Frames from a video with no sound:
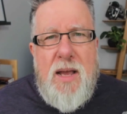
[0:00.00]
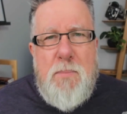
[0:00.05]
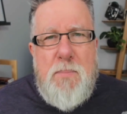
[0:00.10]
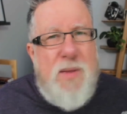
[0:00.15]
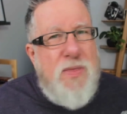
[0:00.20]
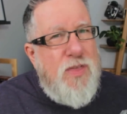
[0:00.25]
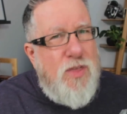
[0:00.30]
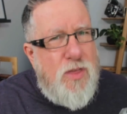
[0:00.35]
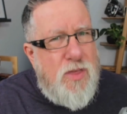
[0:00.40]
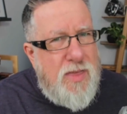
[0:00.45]

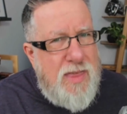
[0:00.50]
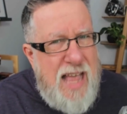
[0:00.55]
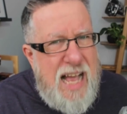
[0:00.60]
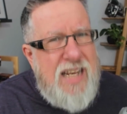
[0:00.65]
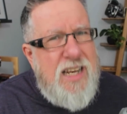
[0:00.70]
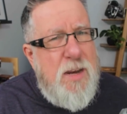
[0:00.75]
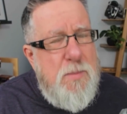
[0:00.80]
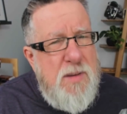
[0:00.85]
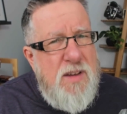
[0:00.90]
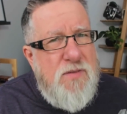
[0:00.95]
But
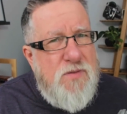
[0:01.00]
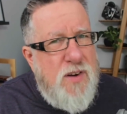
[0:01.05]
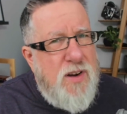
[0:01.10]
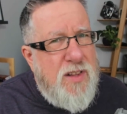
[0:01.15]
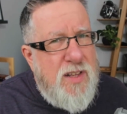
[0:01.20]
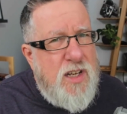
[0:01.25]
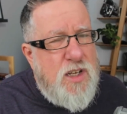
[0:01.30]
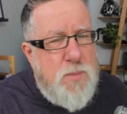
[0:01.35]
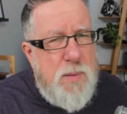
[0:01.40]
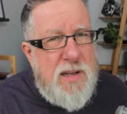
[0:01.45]
that can be a
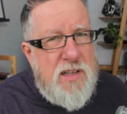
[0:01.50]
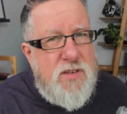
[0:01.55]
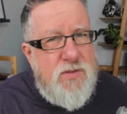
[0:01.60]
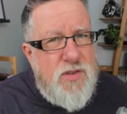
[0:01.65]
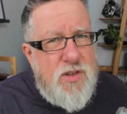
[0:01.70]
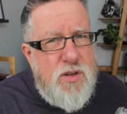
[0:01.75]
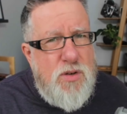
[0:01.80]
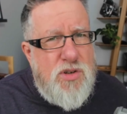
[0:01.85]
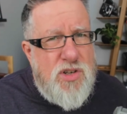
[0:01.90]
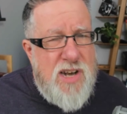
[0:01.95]
fairly expensive
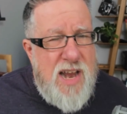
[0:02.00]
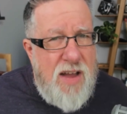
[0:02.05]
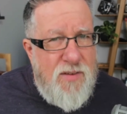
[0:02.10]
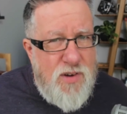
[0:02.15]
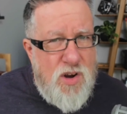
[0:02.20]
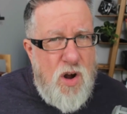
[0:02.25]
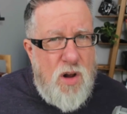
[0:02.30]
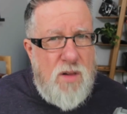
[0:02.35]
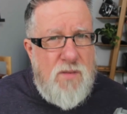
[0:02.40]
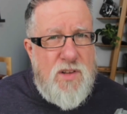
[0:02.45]
solution,
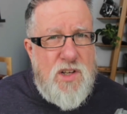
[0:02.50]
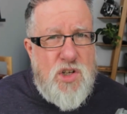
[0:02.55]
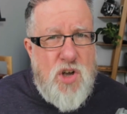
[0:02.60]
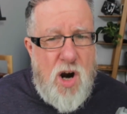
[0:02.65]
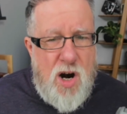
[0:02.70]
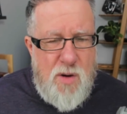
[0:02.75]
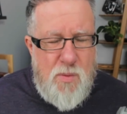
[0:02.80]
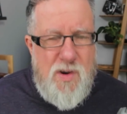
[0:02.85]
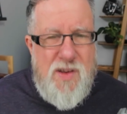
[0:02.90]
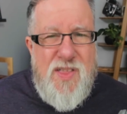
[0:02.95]
having all of this
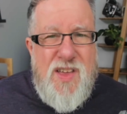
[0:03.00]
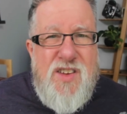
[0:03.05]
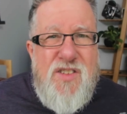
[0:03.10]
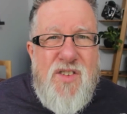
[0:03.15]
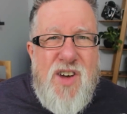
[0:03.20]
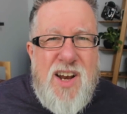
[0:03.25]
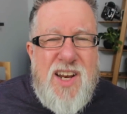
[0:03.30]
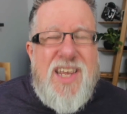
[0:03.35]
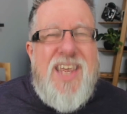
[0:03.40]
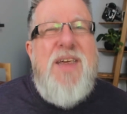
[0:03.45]
hardware, and then you've
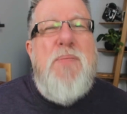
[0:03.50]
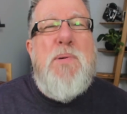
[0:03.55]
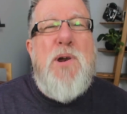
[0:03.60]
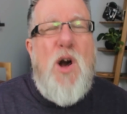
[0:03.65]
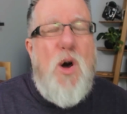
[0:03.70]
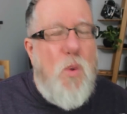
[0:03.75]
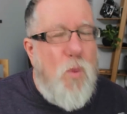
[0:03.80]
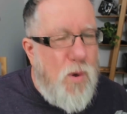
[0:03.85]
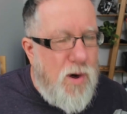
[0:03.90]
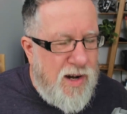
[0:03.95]
got to keep it
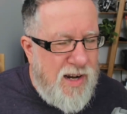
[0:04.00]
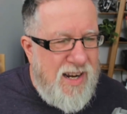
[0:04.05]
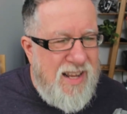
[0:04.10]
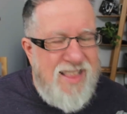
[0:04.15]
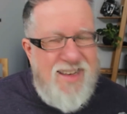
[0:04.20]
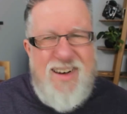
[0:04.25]
all working.